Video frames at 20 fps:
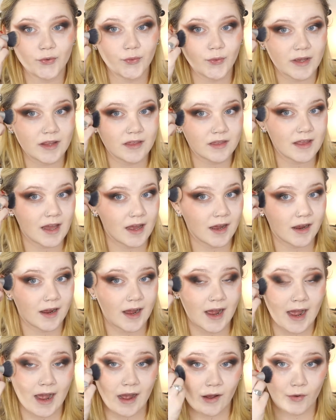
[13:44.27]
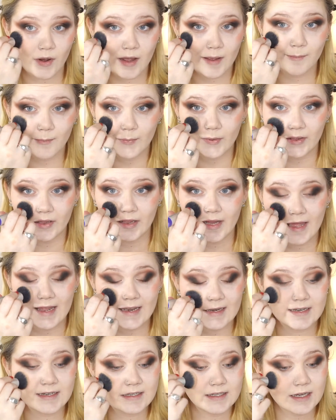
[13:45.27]
with how I
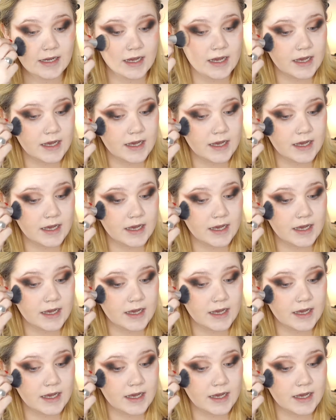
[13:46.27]
blend